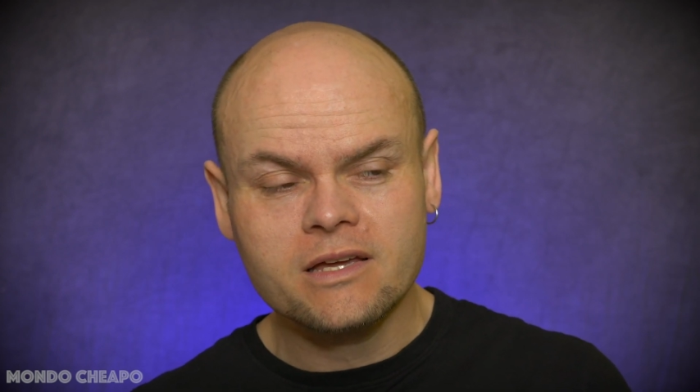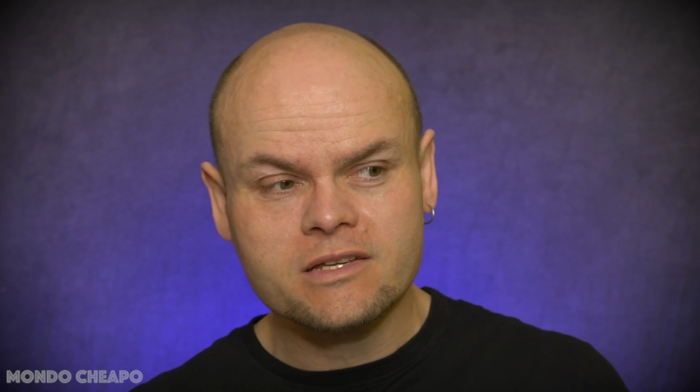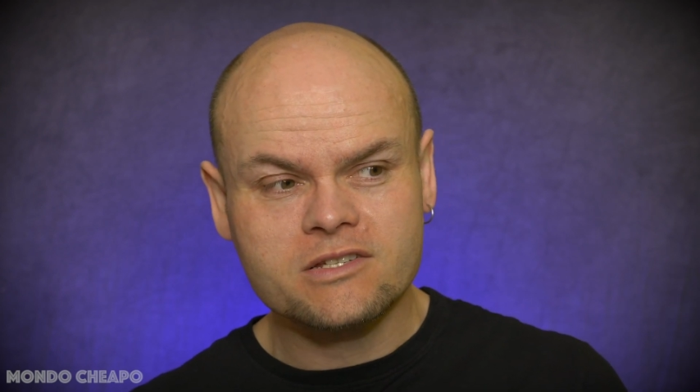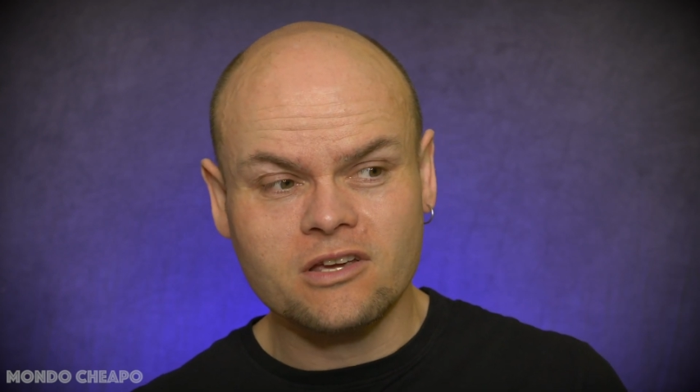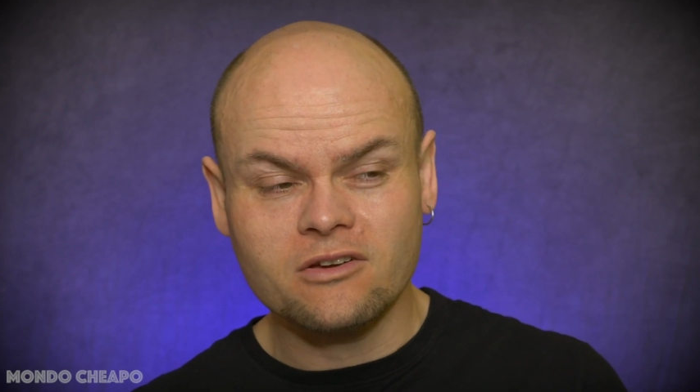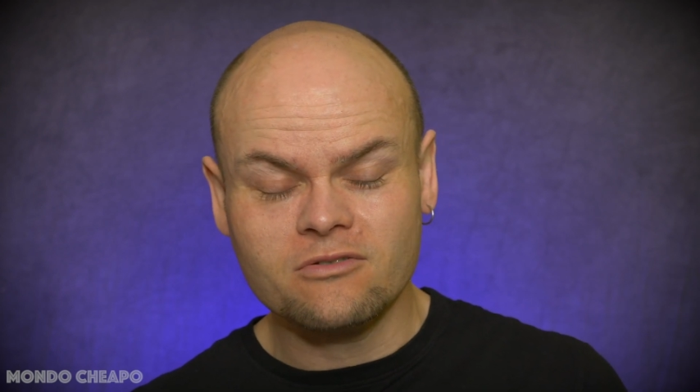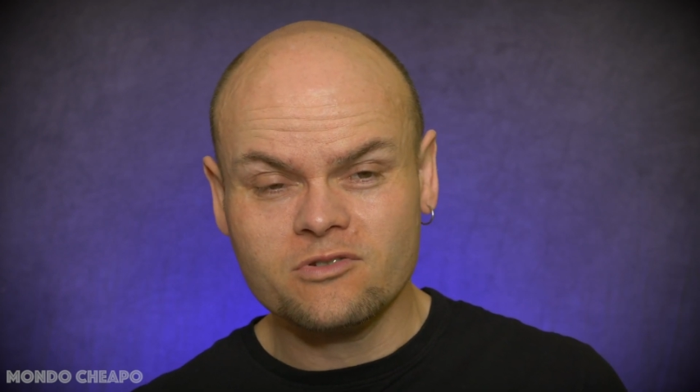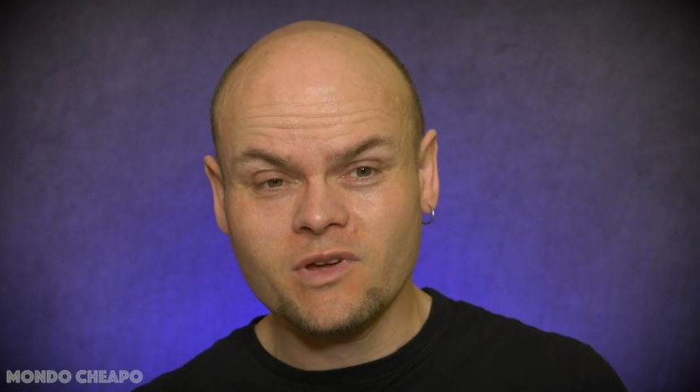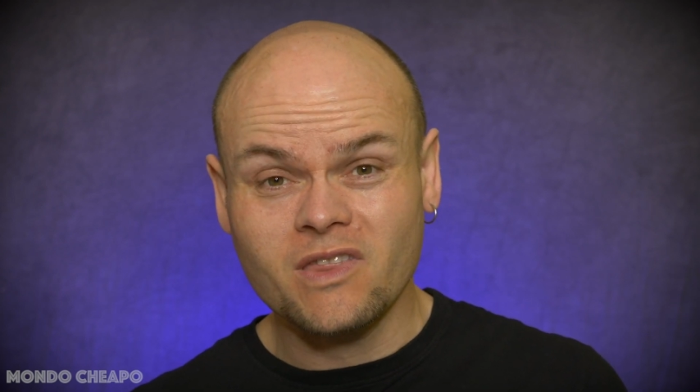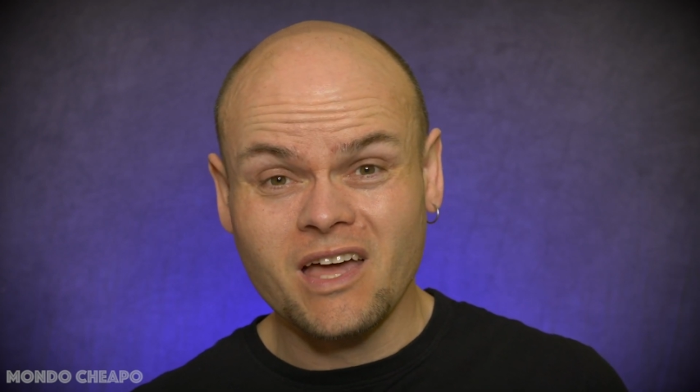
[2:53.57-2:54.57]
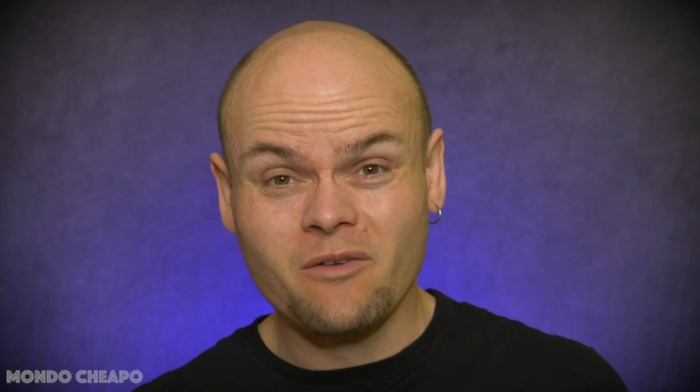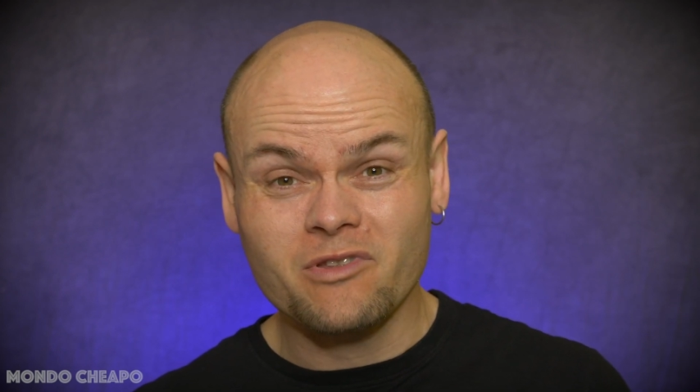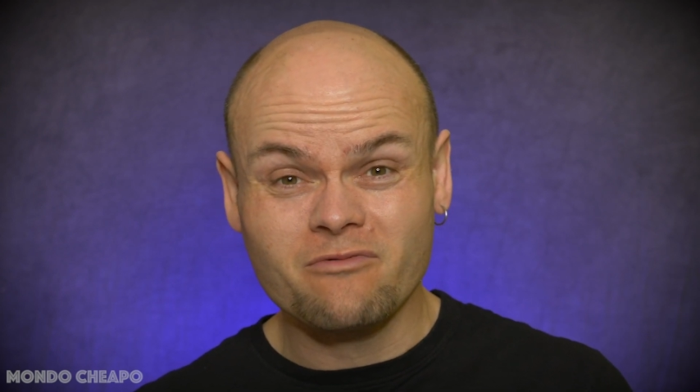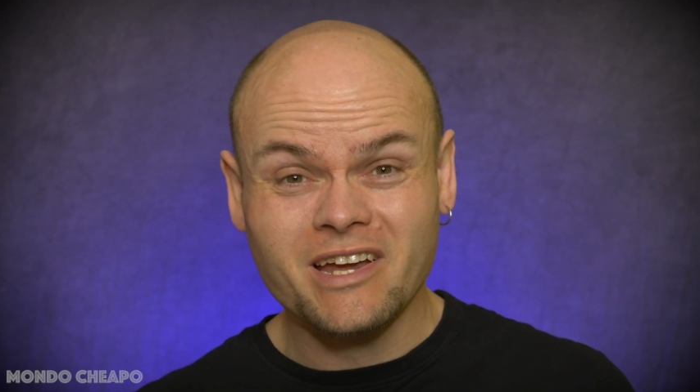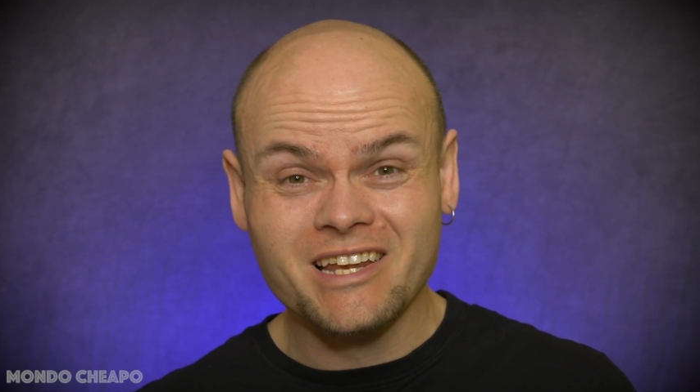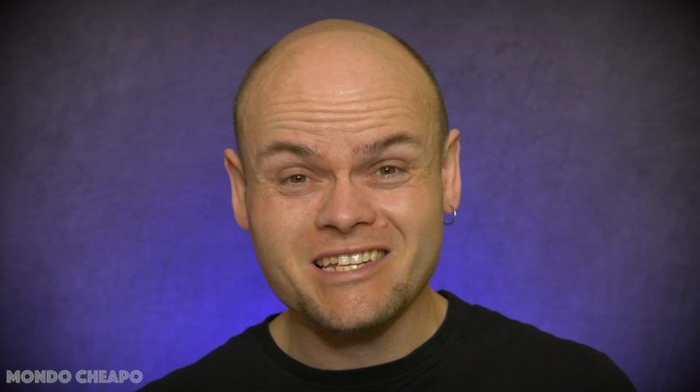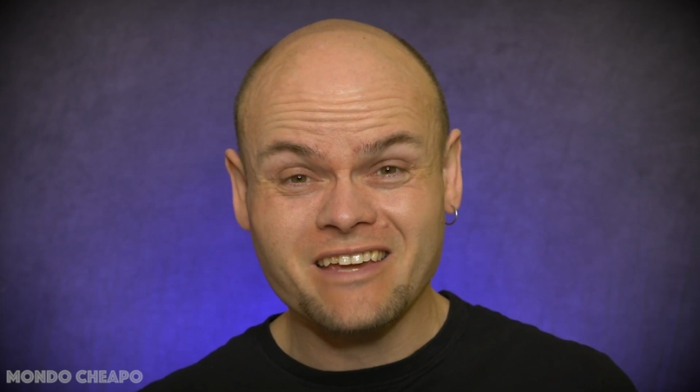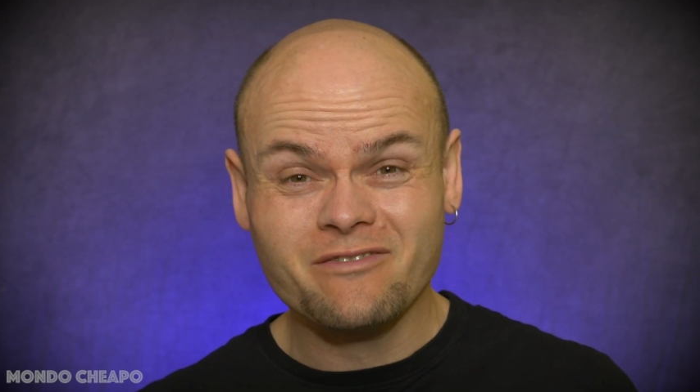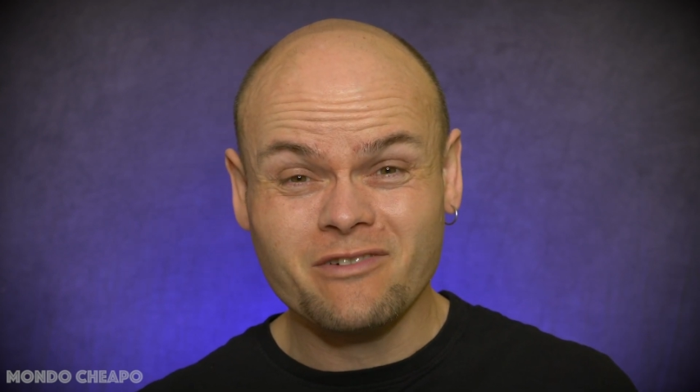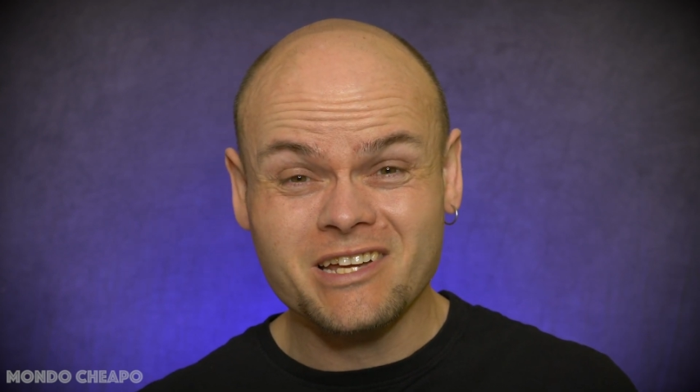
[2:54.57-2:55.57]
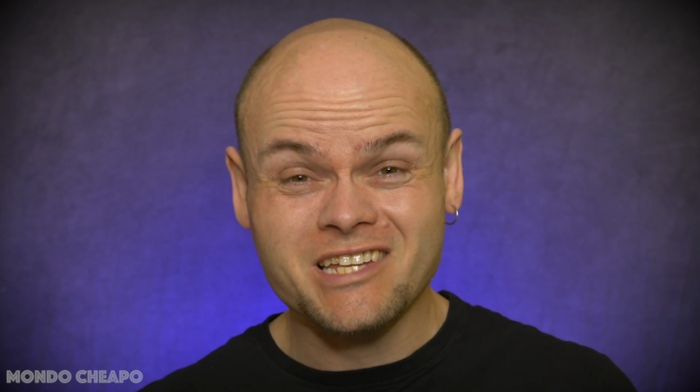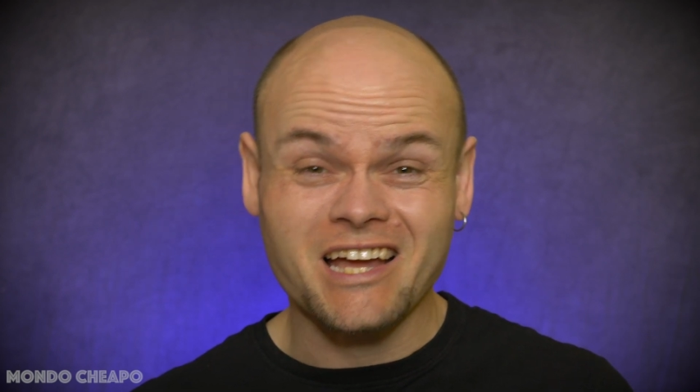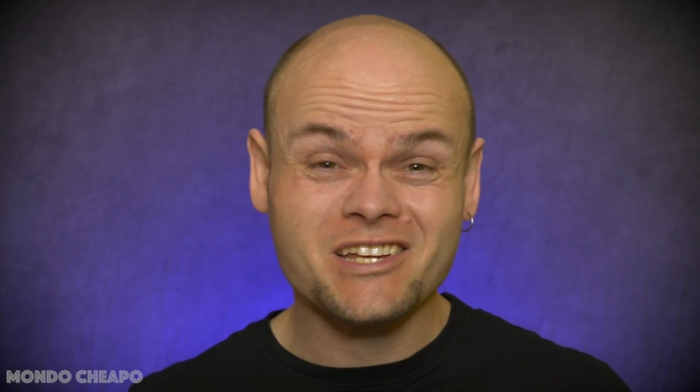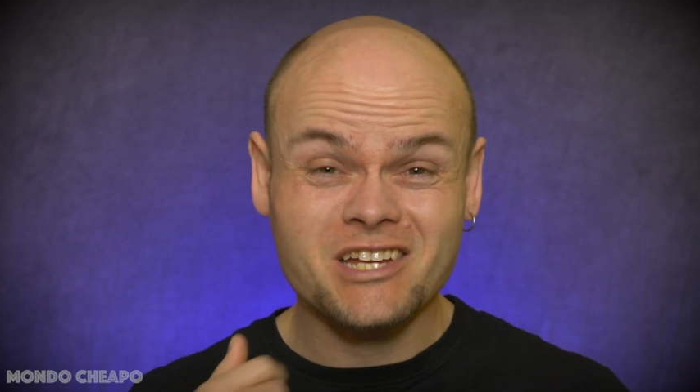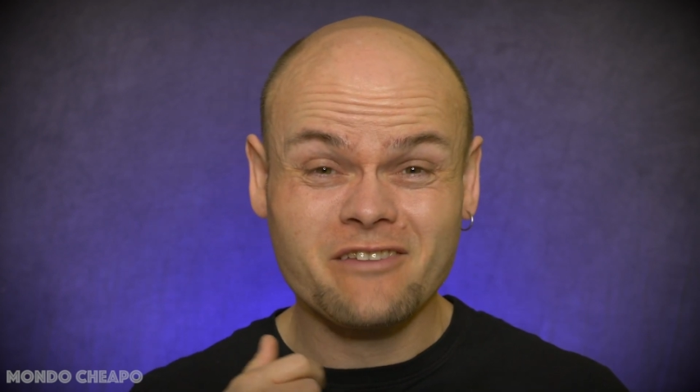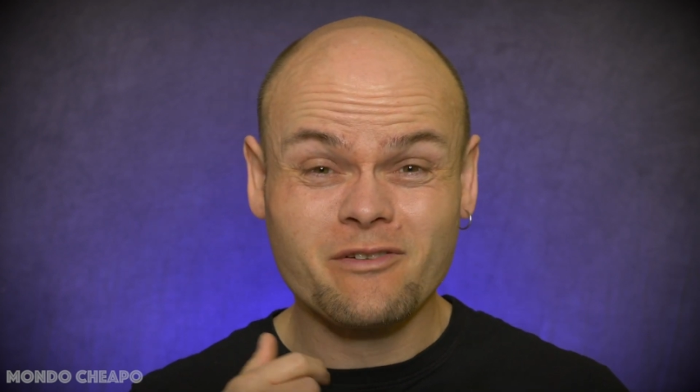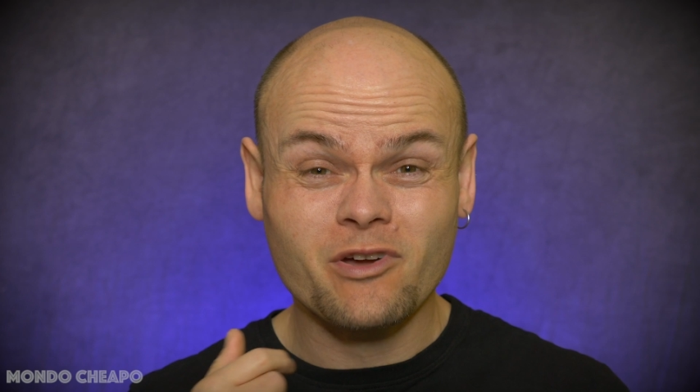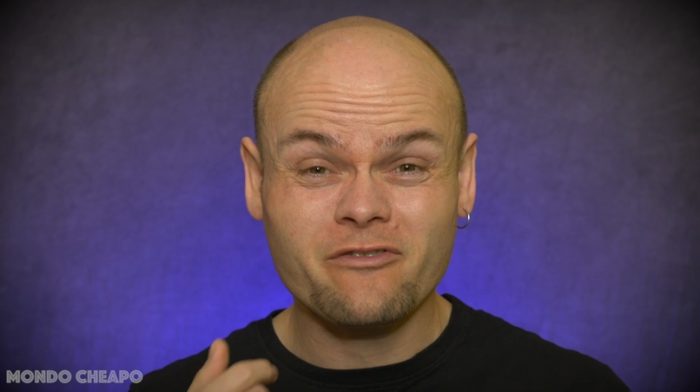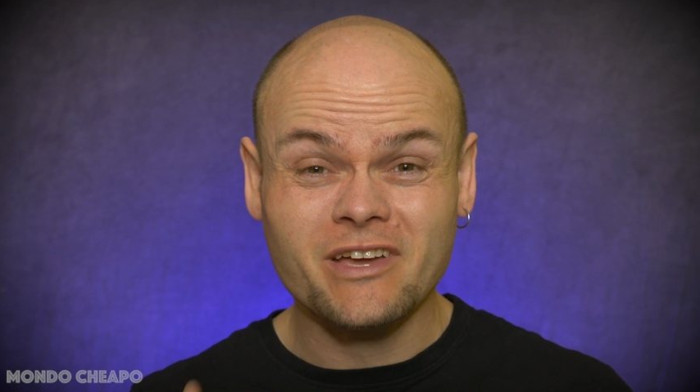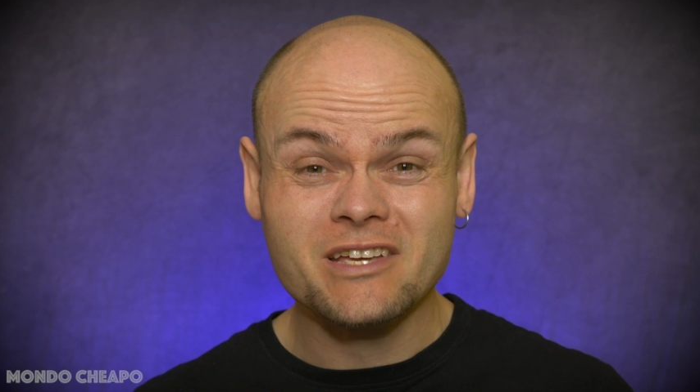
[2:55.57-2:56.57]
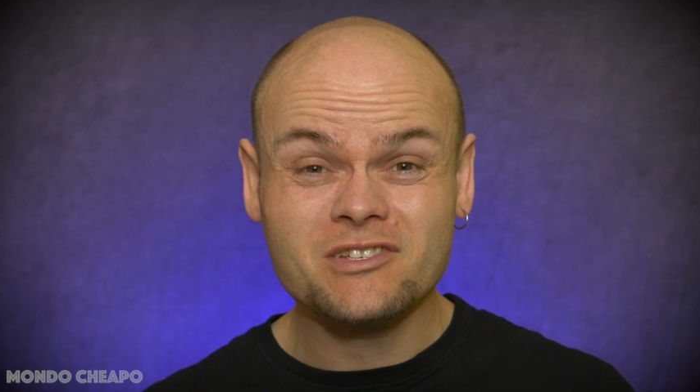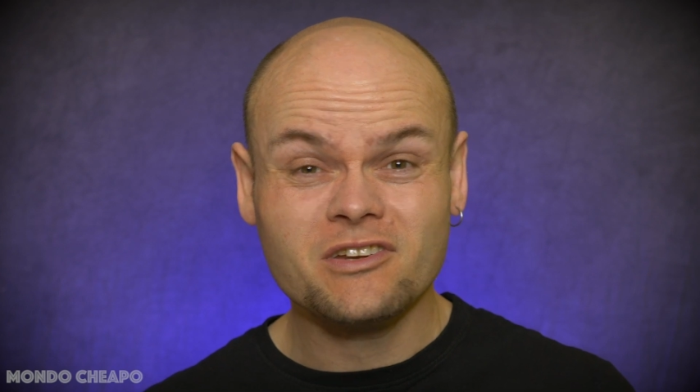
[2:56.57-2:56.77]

So doing that with a regular safety razor and shaving my face,